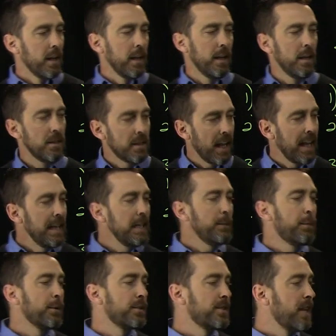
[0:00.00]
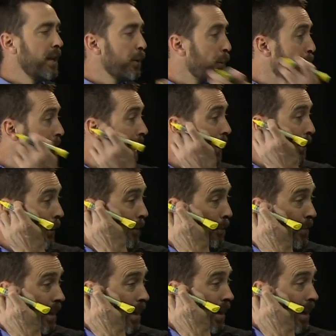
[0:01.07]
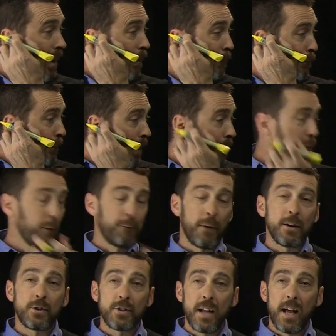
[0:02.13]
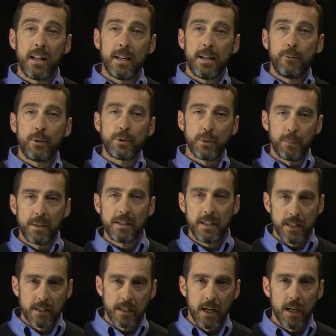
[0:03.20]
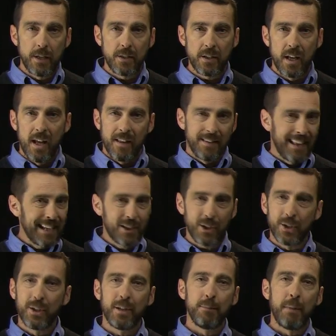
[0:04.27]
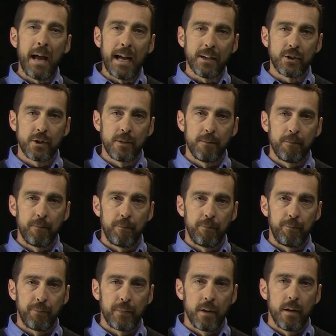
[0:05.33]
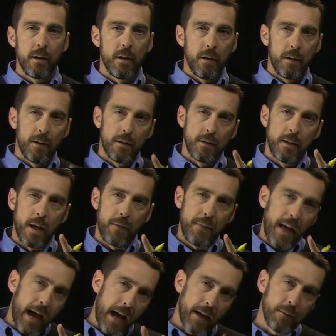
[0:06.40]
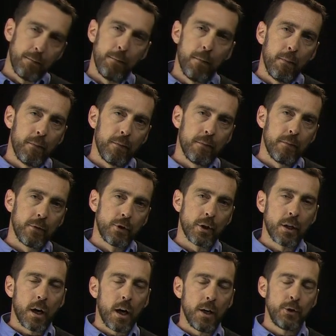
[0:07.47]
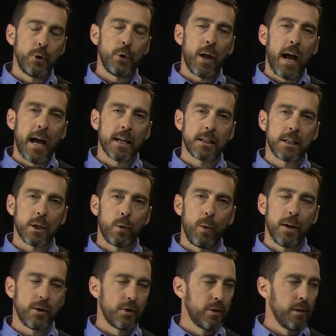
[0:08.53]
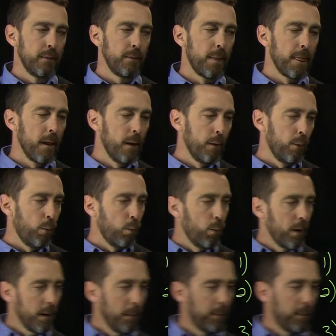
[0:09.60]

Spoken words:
is 80% or better of the functionality of what your business does, that's a good match. Now that should cause you to ask the question, what